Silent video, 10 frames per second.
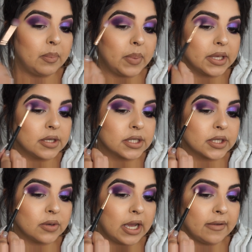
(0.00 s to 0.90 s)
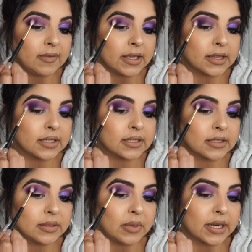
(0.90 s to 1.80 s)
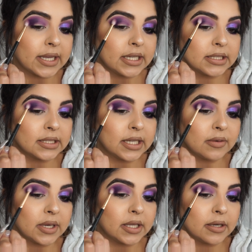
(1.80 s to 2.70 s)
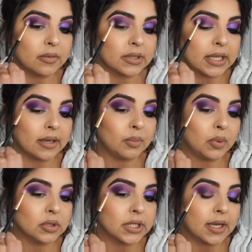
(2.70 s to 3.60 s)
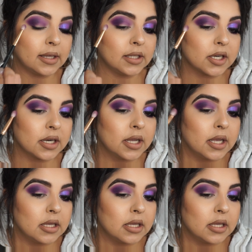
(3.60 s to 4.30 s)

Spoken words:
but you still have like this demarcation line right here with that bold color.